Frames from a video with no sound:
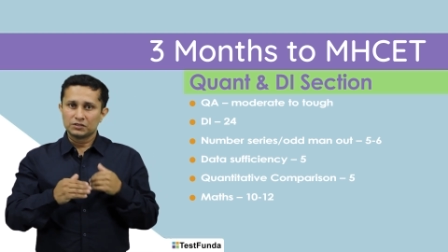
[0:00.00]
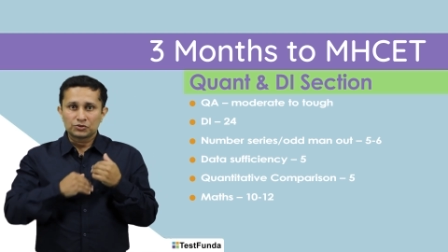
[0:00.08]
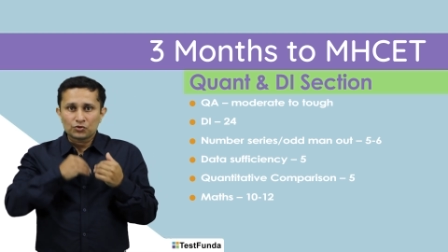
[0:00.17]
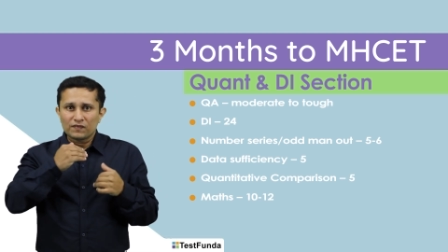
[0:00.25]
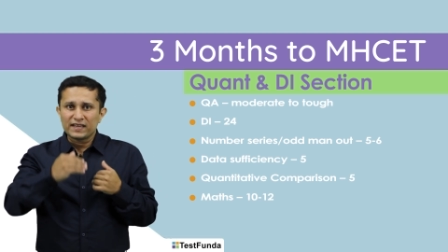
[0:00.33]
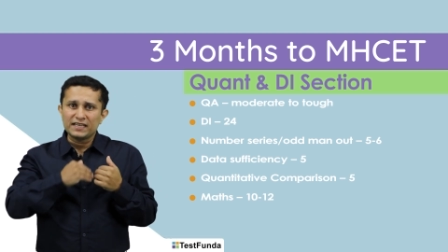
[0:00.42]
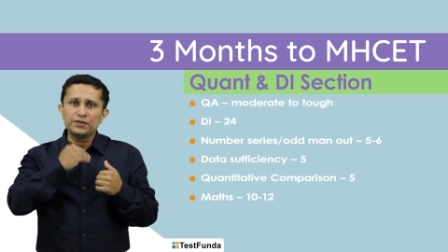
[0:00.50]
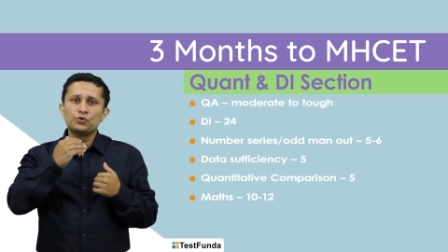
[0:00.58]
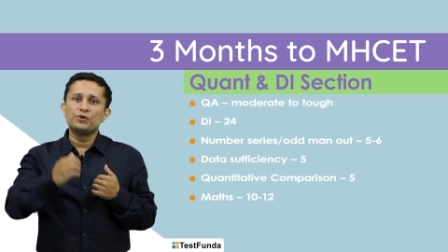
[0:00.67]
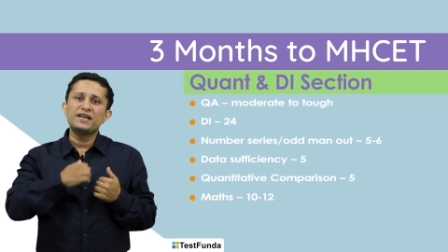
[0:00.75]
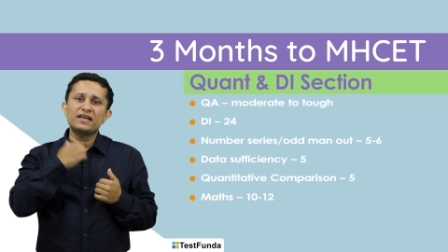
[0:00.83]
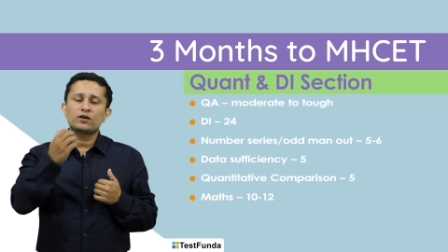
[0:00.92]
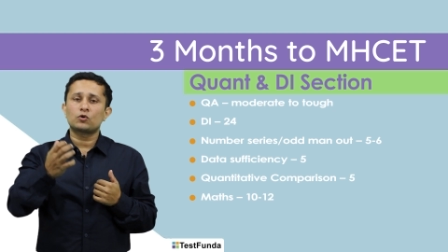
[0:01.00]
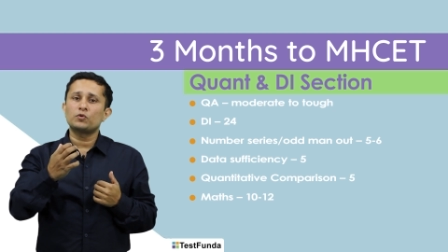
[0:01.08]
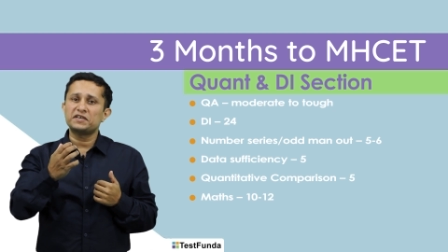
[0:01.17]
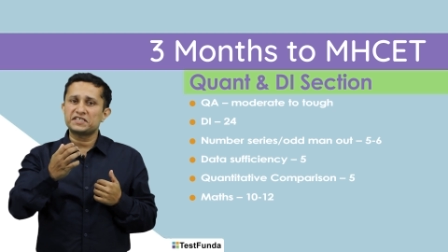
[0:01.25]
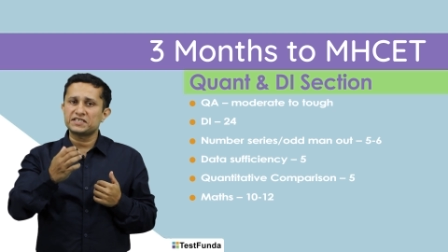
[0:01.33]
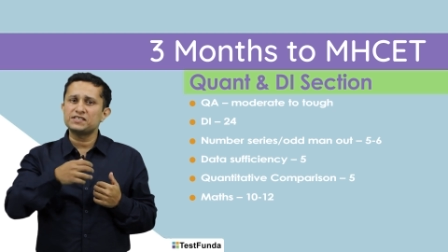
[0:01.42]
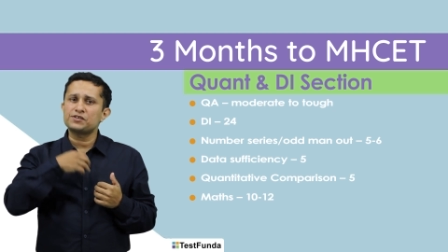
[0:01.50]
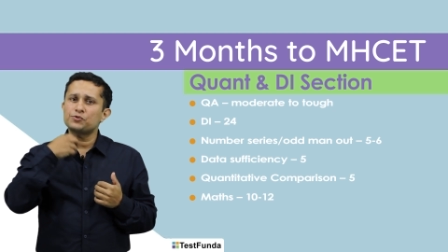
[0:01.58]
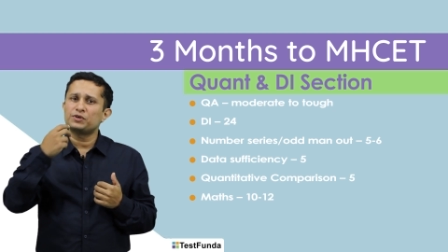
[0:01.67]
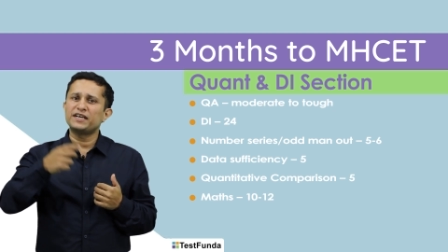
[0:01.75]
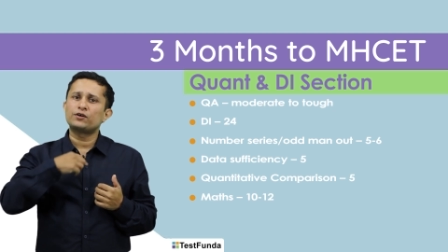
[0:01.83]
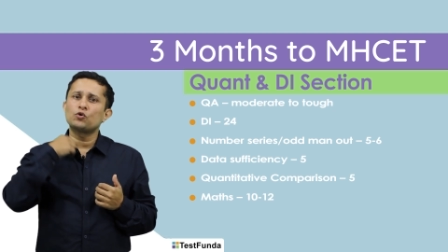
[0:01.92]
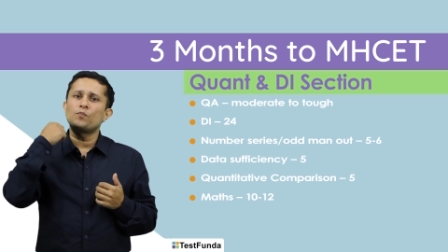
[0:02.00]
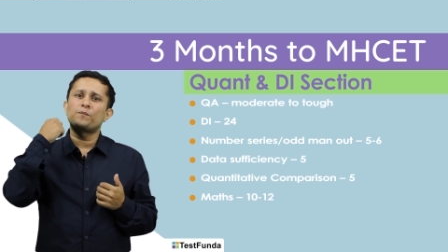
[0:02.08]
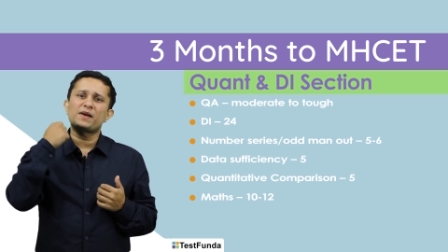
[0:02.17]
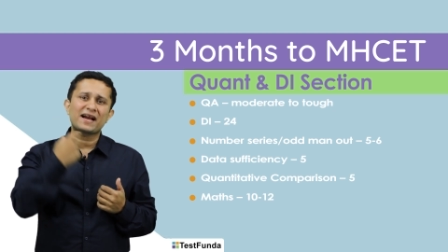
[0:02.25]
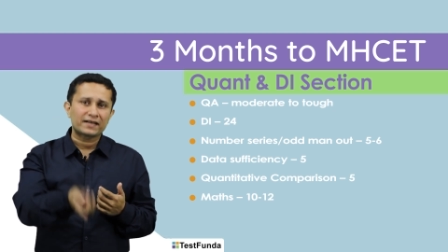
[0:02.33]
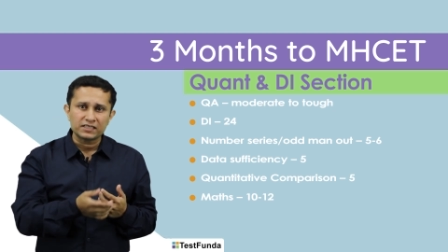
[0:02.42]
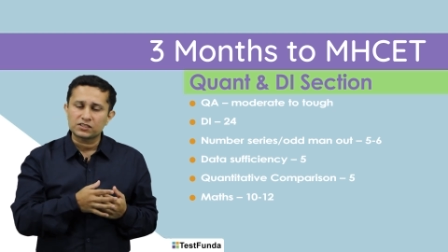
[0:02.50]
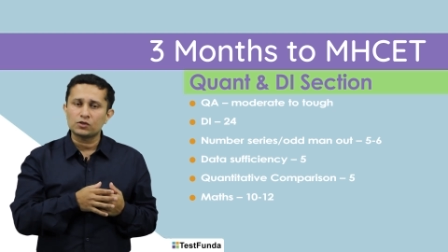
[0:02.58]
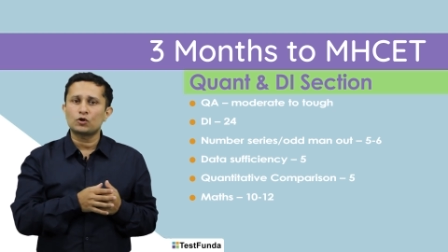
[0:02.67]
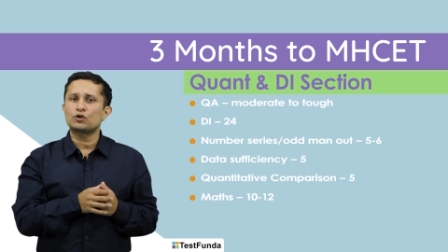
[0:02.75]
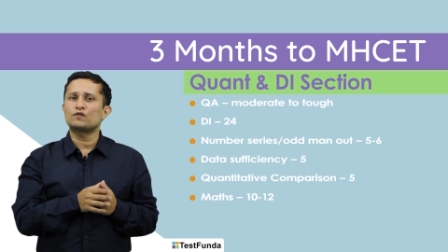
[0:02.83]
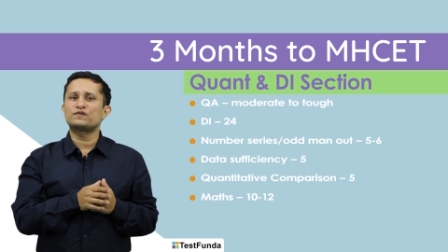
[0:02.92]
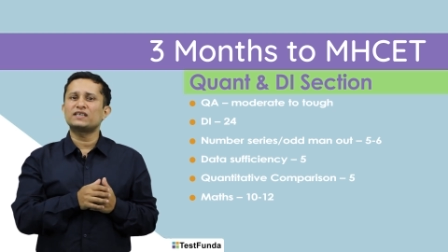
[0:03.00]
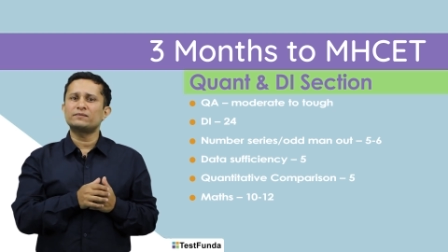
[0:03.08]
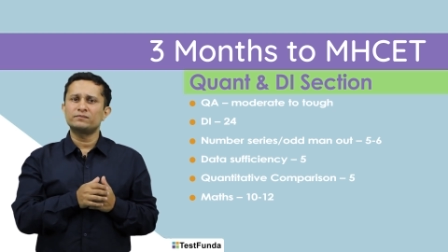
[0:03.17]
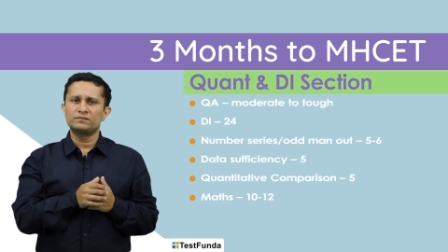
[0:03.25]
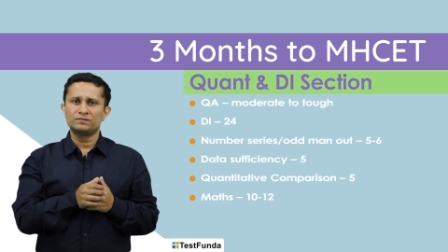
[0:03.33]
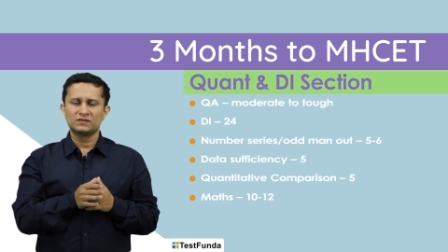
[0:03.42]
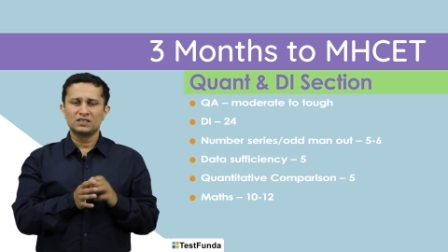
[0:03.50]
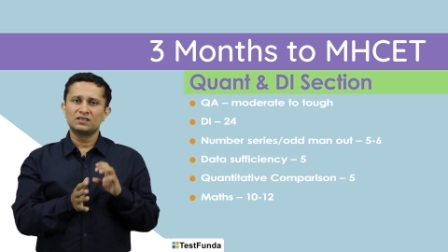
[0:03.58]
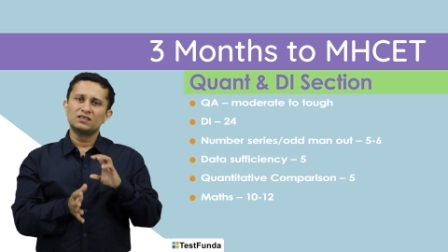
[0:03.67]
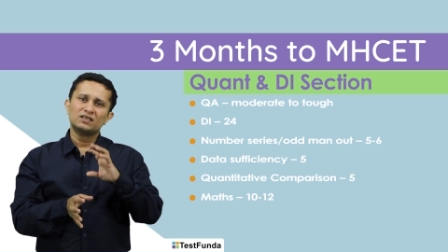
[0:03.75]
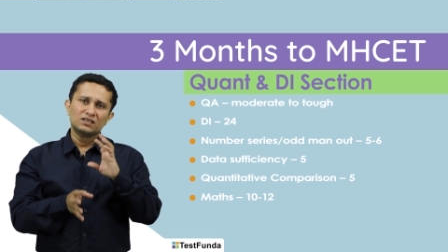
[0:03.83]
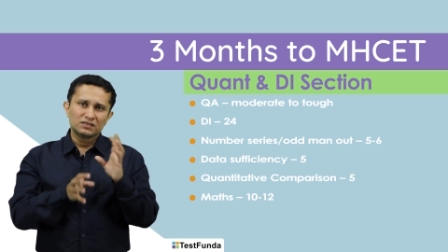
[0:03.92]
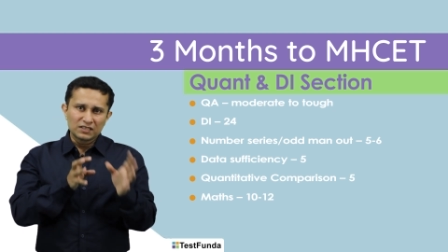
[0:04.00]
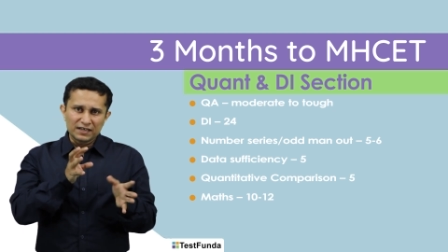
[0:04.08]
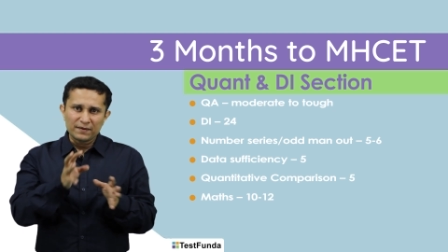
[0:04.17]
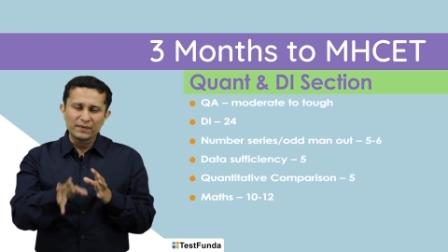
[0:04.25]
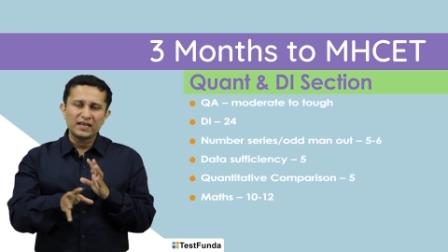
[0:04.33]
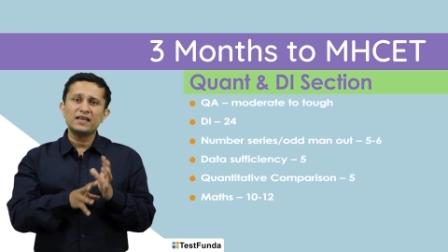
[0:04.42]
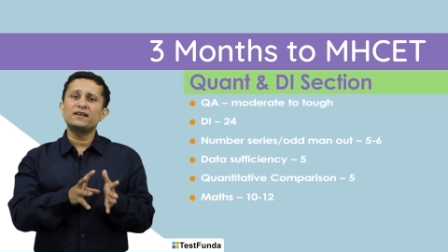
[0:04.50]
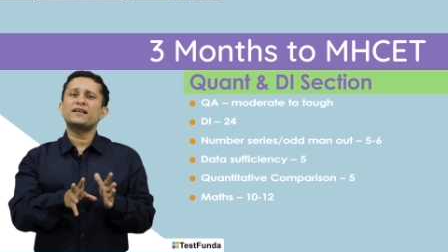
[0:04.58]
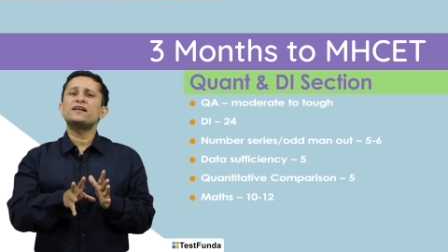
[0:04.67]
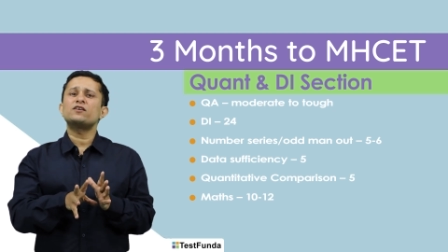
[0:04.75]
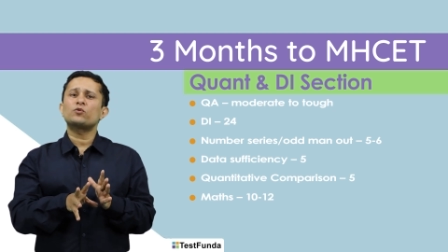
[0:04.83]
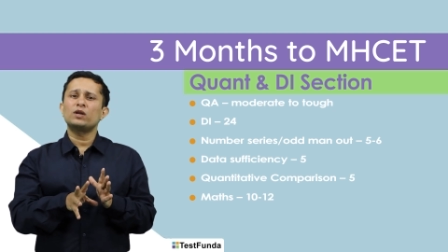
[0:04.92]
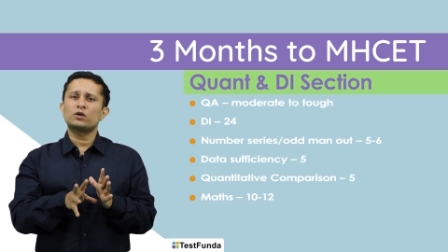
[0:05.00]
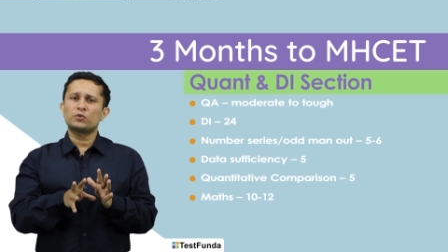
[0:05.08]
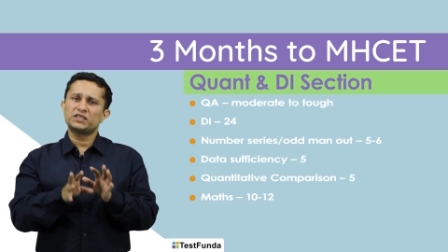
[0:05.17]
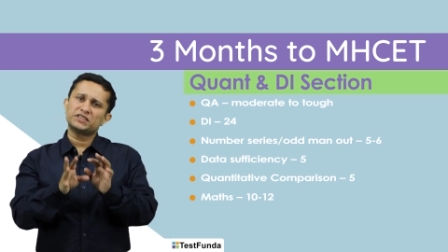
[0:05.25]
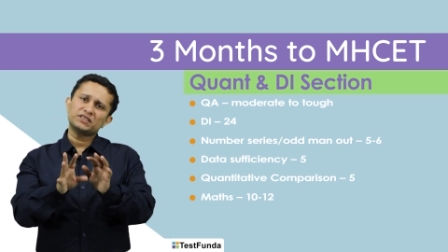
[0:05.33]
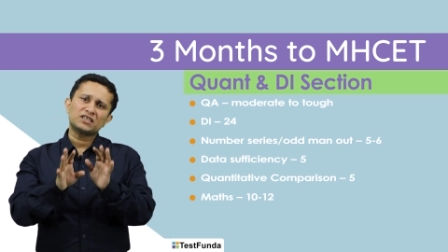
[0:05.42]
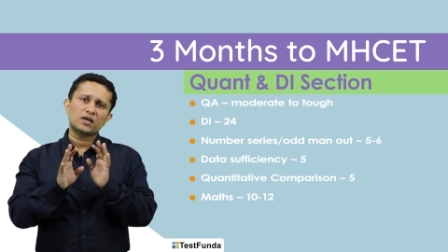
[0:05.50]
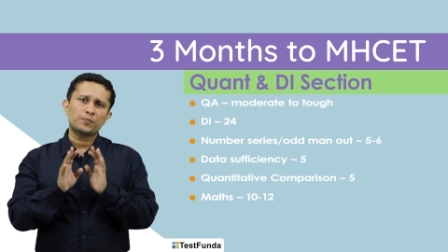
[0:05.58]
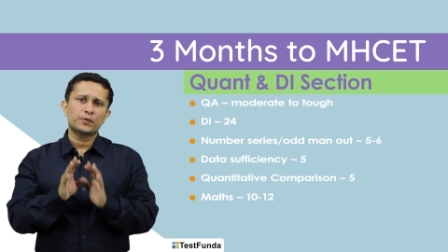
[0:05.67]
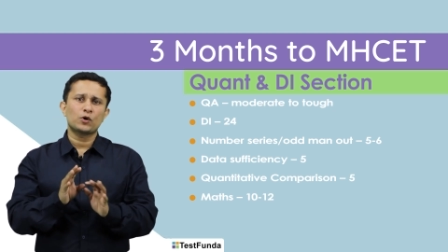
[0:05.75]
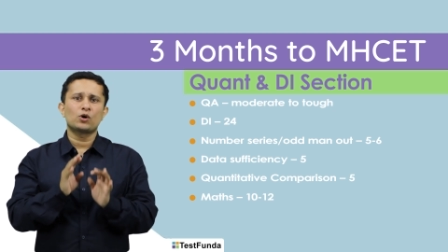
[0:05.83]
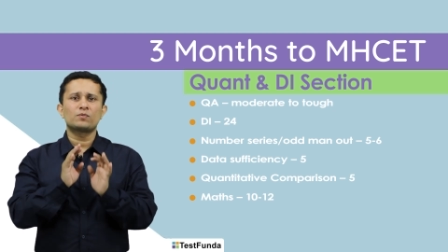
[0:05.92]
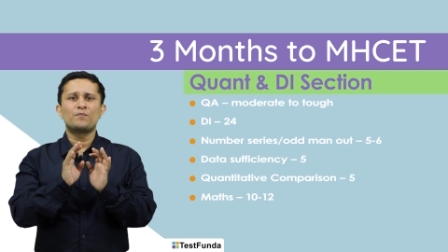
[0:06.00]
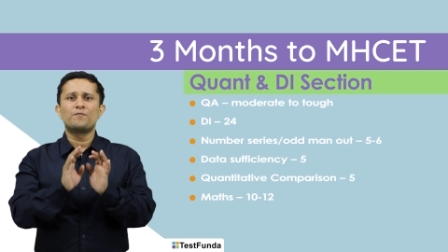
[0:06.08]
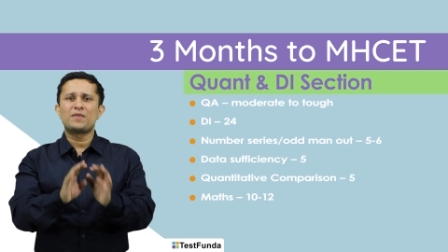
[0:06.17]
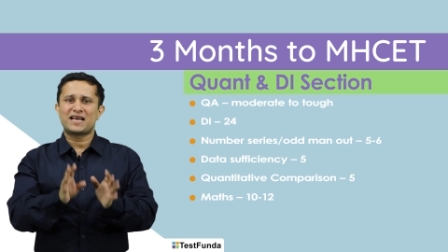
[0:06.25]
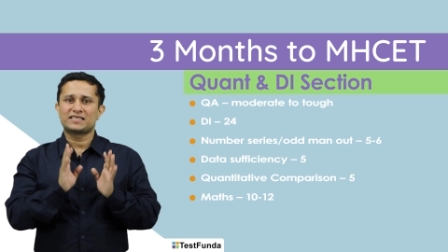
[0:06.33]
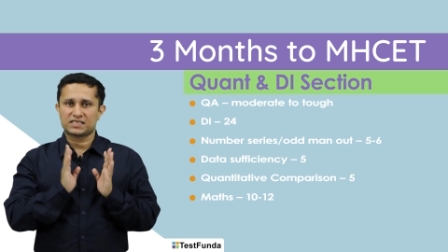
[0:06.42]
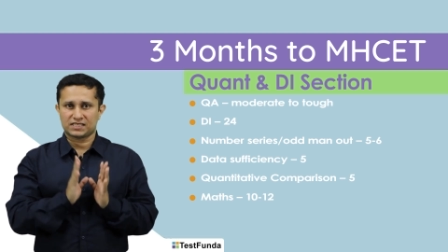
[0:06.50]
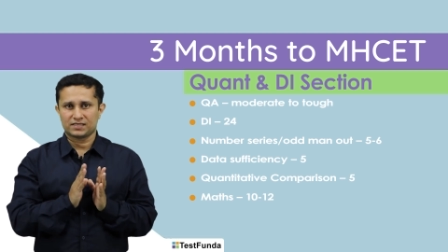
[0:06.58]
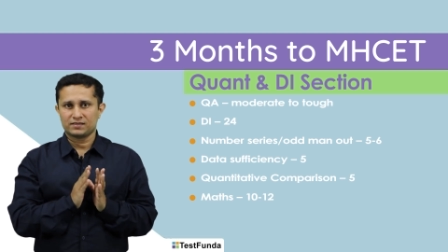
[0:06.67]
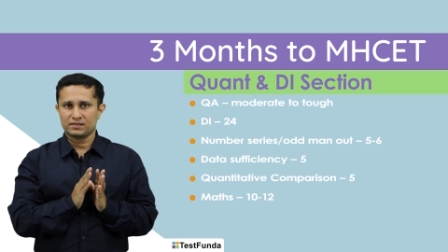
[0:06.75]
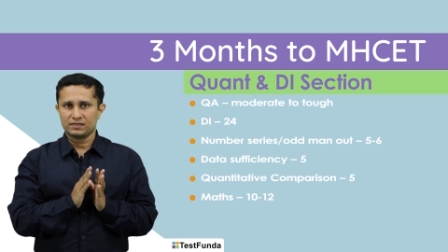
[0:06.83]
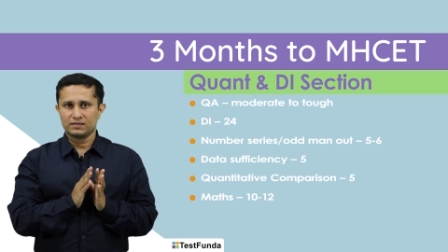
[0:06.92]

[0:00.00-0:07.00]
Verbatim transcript: So, very unique questions, you need to practice a lot of them. The remaining 10-12 questions are pure maths.